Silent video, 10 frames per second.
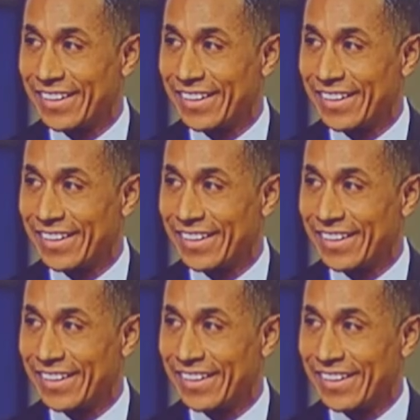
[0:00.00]

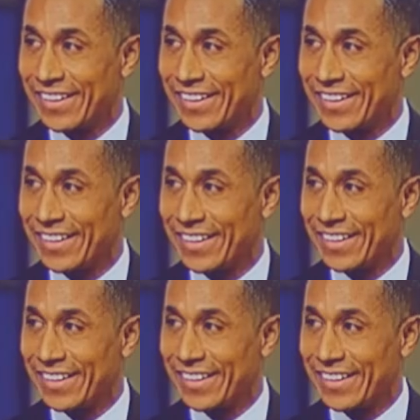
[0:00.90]

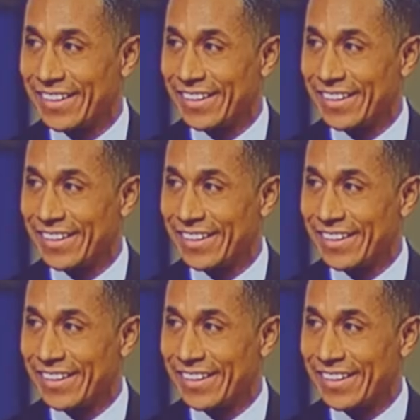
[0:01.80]

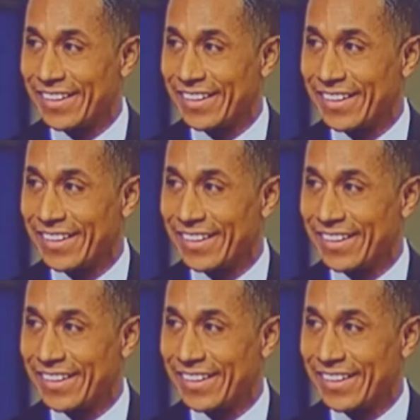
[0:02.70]
[no speech]